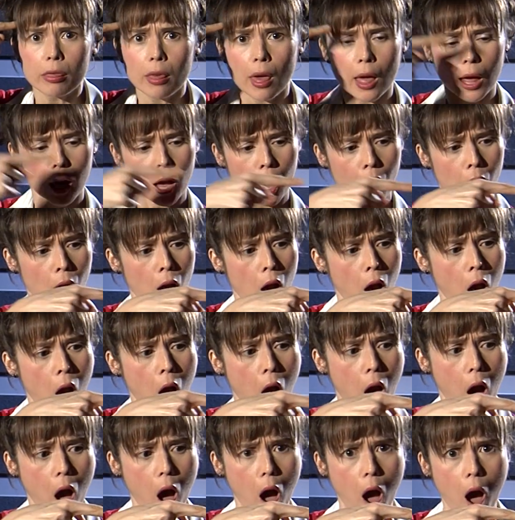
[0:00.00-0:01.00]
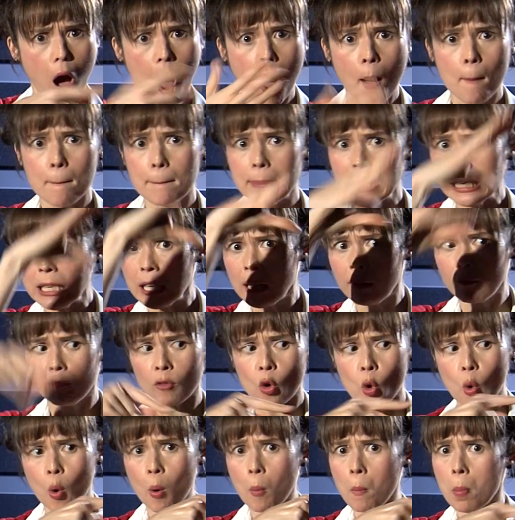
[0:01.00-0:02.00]
However, Henry thinks
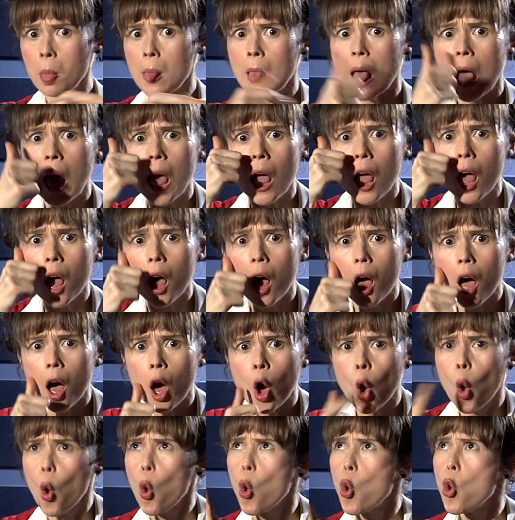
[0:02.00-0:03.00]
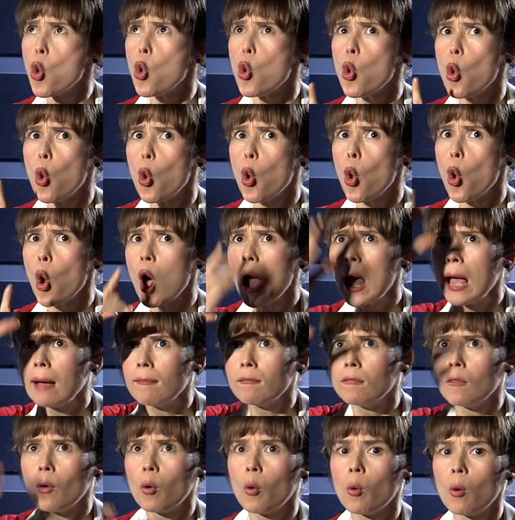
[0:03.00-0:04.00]
that this revelation about the
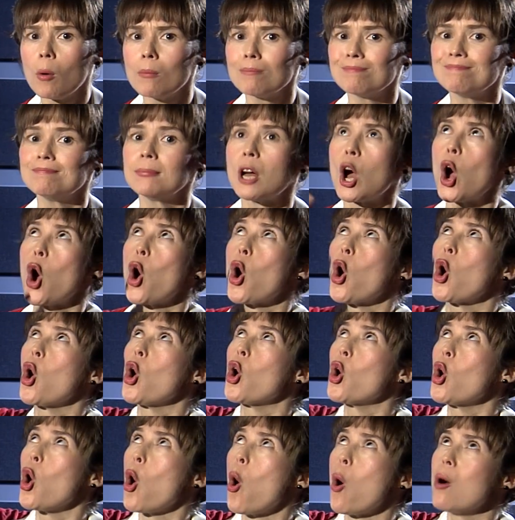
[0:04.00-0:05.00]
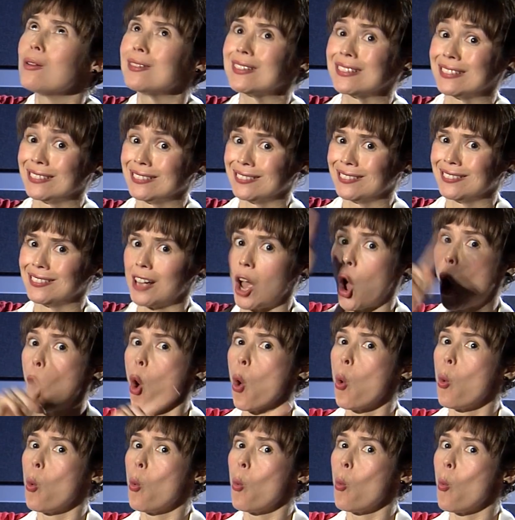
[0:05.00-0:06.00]
betrayal is
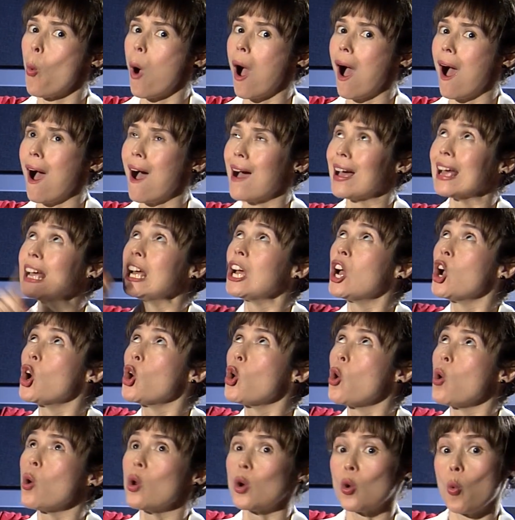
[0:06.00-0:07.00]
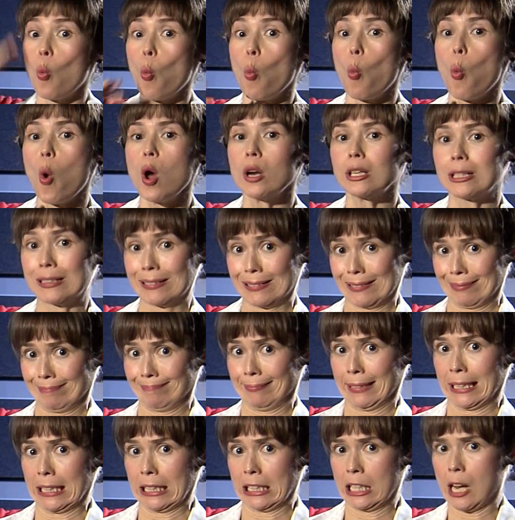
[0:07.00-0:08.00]
God's message
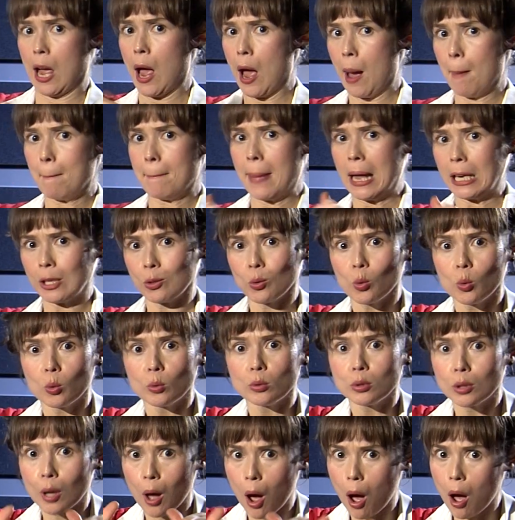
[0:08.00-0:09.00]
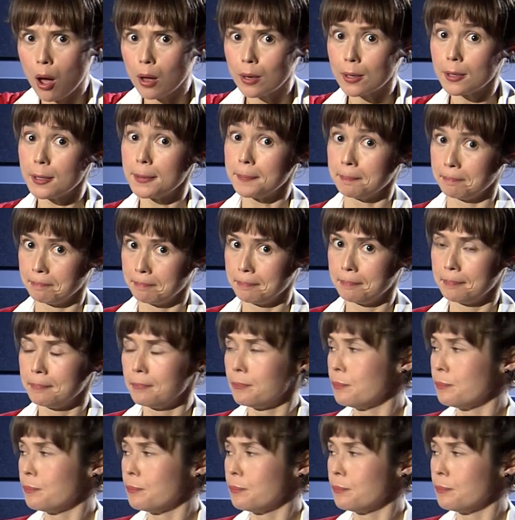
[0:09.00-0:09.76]
to advance into war.